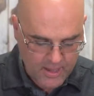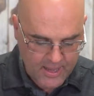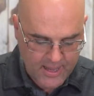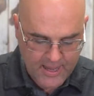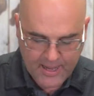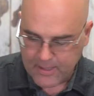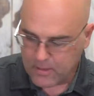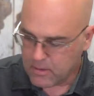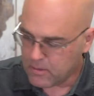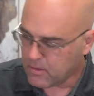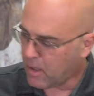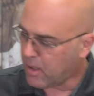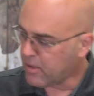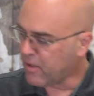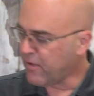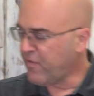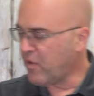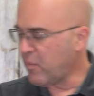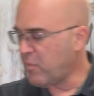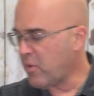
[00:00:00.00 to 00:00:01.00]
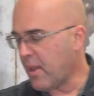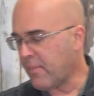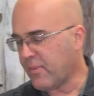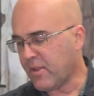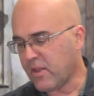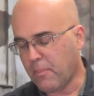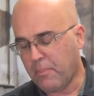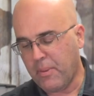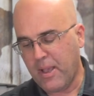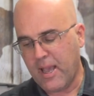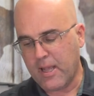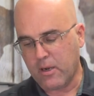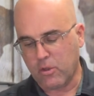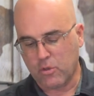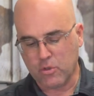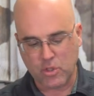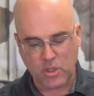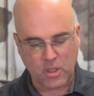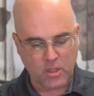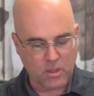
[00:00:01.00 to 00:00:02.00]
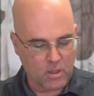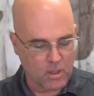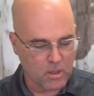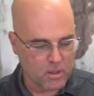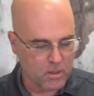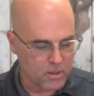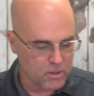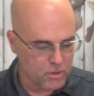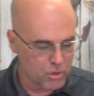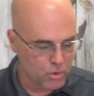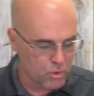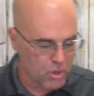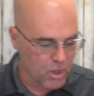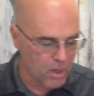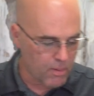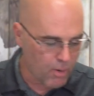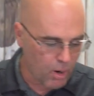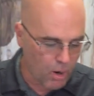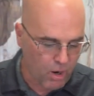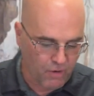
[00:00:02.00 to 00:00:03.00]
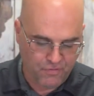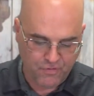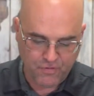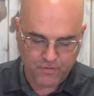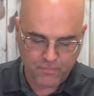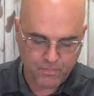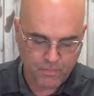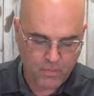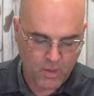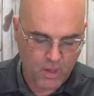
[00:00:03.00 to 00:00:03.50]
And on the V B M E, the panels are, are, do come off.